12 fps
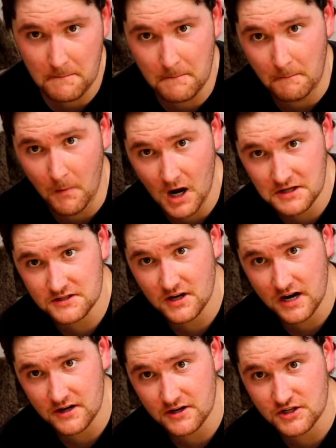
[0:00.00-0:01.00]

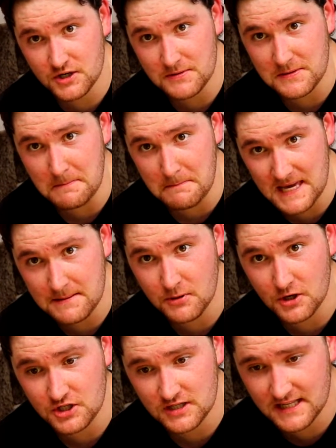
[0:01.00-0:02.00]
Monster Energy, with me
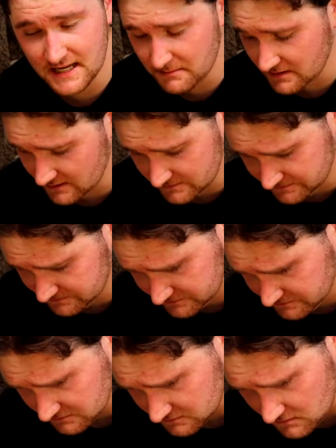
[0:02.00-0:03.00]
pushing them,
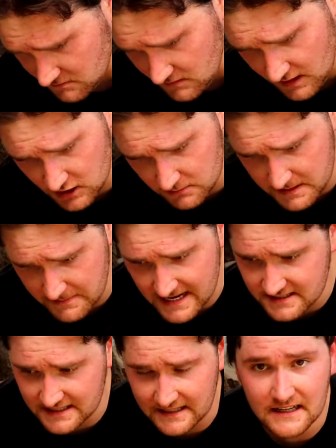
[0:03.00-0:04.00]
it'll be
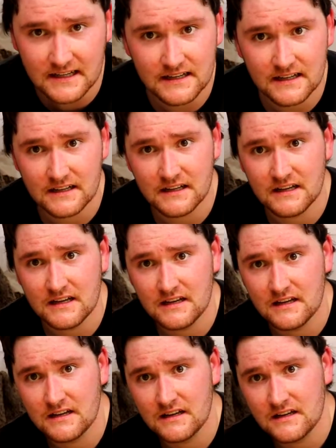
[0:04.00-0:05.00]
amazing.
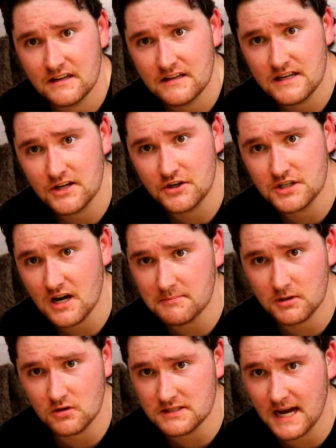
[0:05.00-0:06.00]
You know, you're
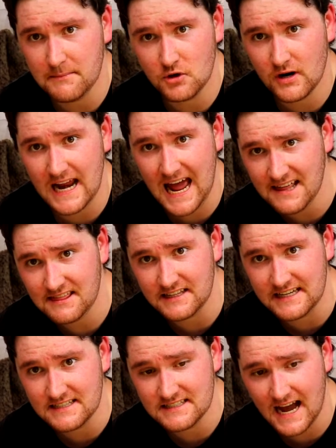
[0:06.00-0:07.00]
talking about all-time great
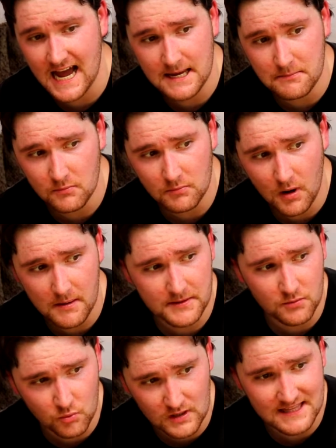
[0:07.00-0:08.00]
athletes. I am
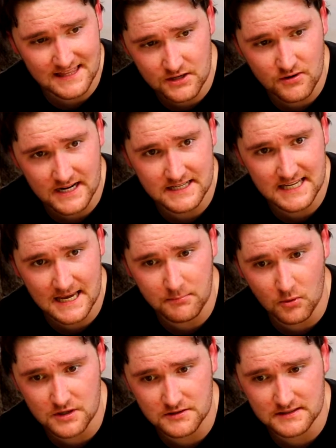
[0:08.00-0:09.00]
probably one of the greatest
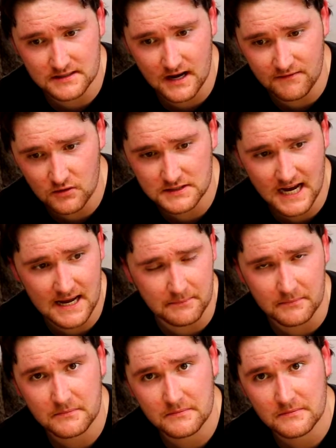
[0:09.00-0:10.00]
skateboarders of all
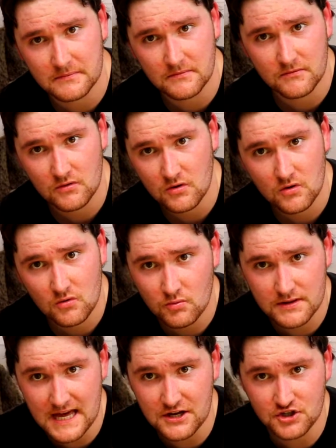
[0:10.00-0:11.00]
time
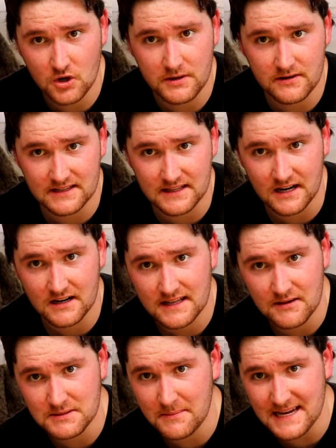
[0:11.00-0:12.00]
with that showing right there.
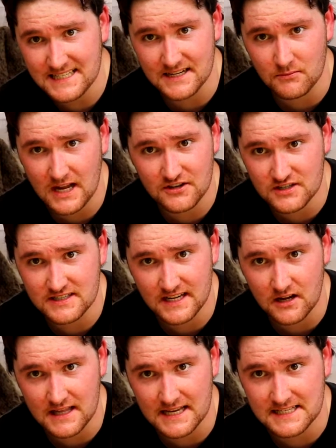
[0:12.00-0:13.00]
That was amazing what I just
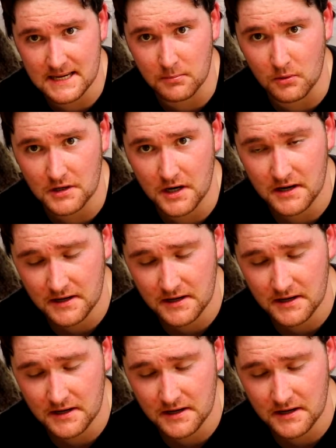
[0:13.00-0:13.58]
did on that skateboard.